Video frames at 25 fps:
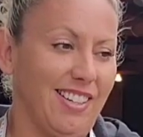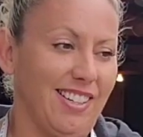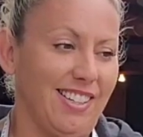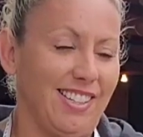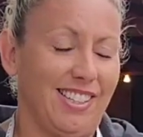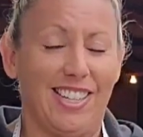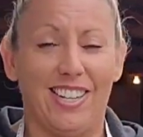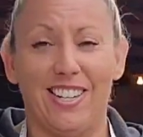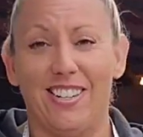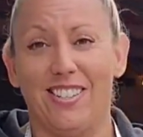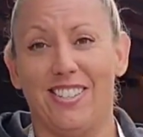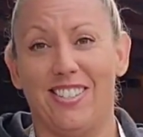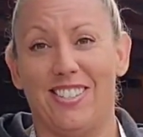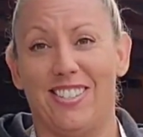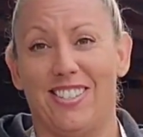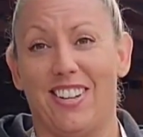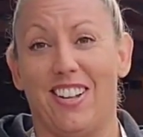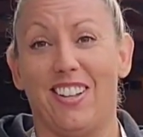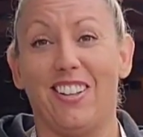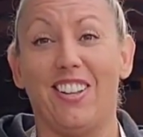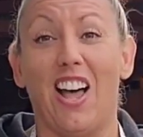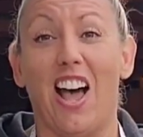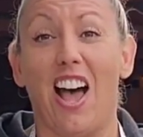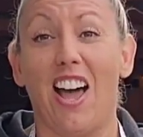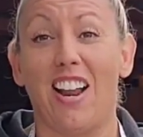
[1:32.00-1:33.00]
there's
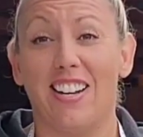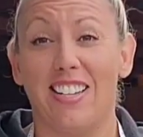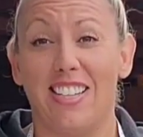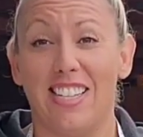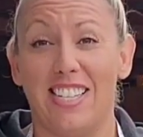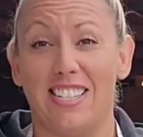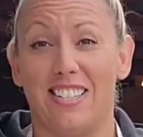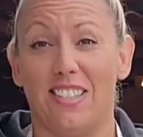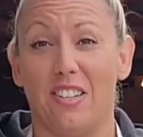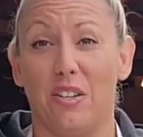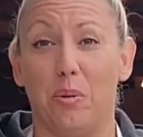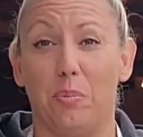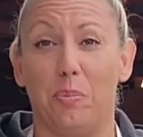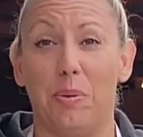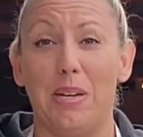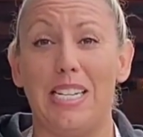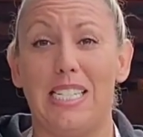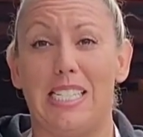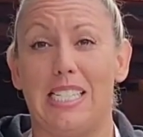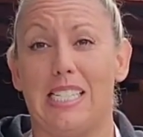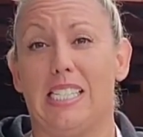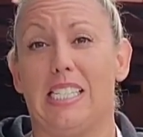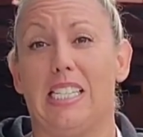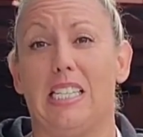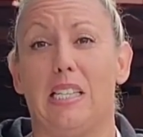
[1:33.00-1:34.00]
a lot of these little
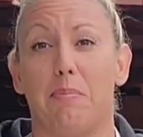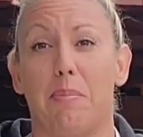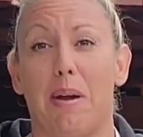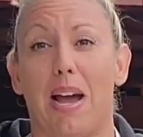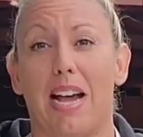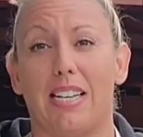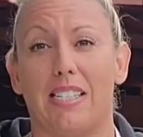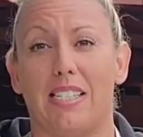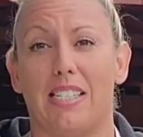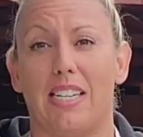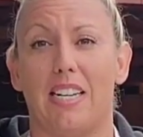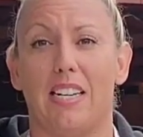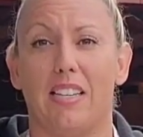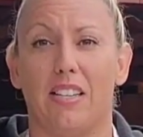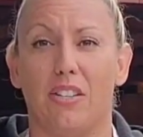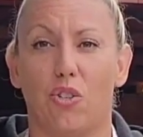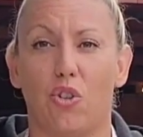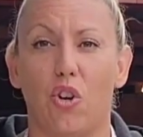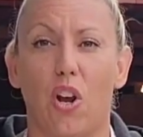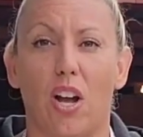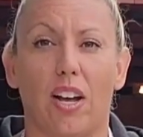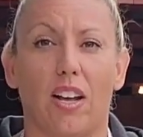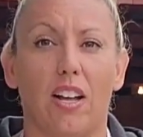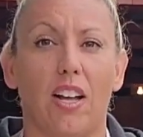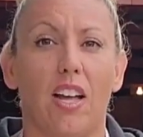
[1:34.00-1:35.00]
pieces in the back seat of the
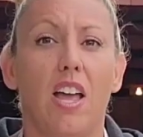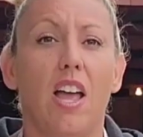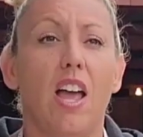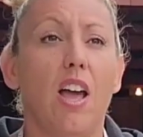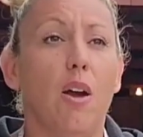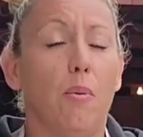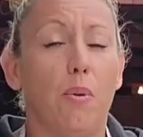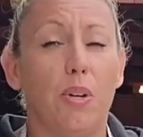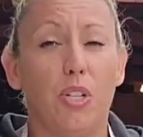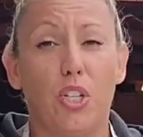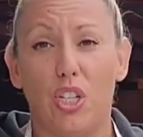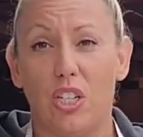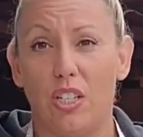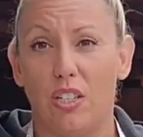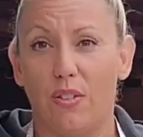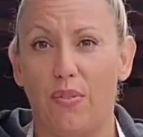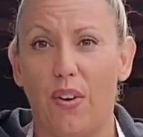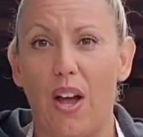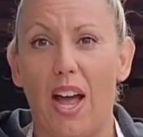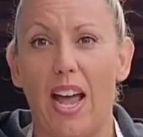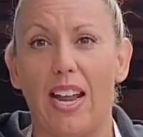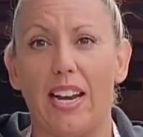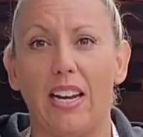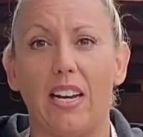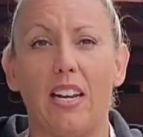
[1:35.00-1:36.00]
truck, which is
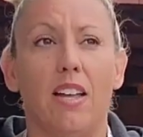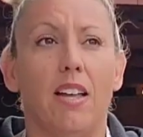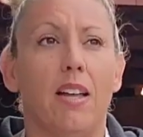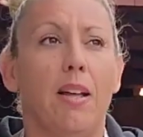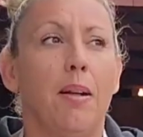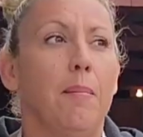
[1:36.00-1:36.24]
fine